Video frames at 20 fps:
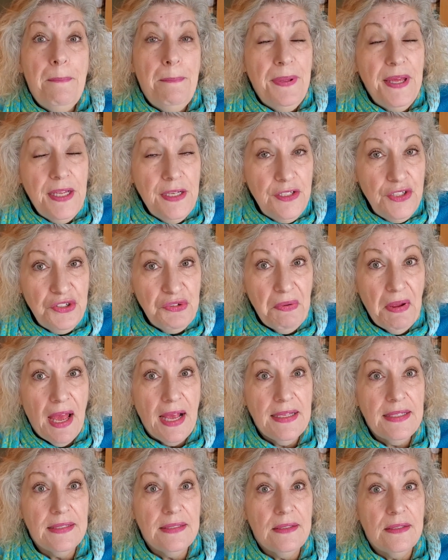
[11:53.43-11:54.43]

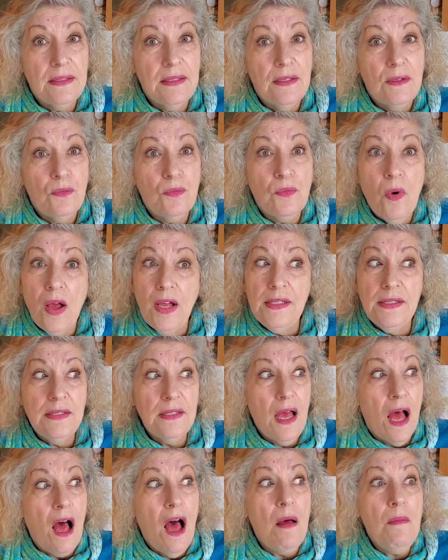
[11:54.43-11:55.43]
Pinterest
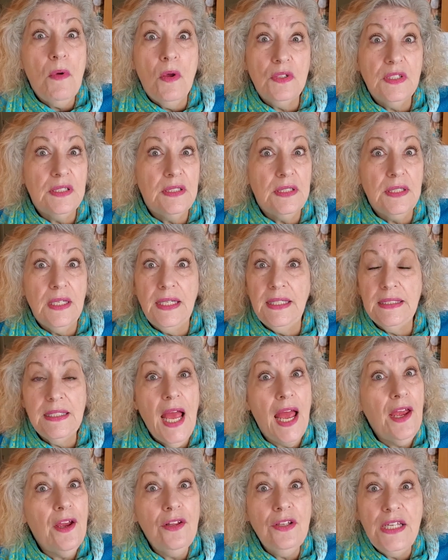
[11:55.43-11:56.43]
runs almost
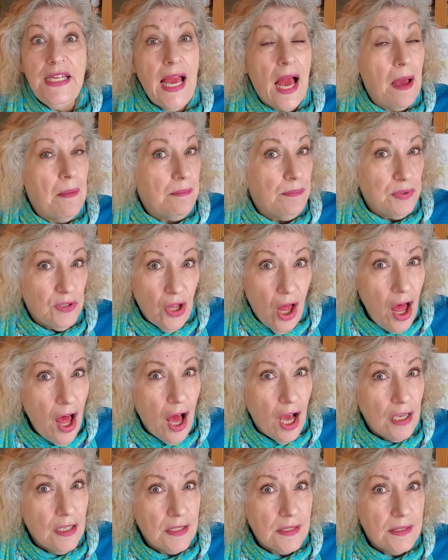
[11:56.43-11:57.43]
entirely on
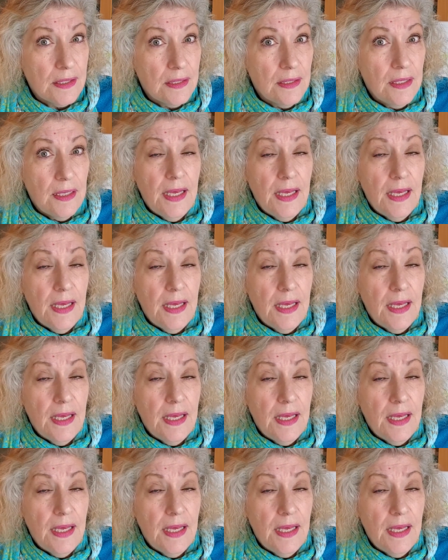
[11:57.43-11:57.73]
blogs,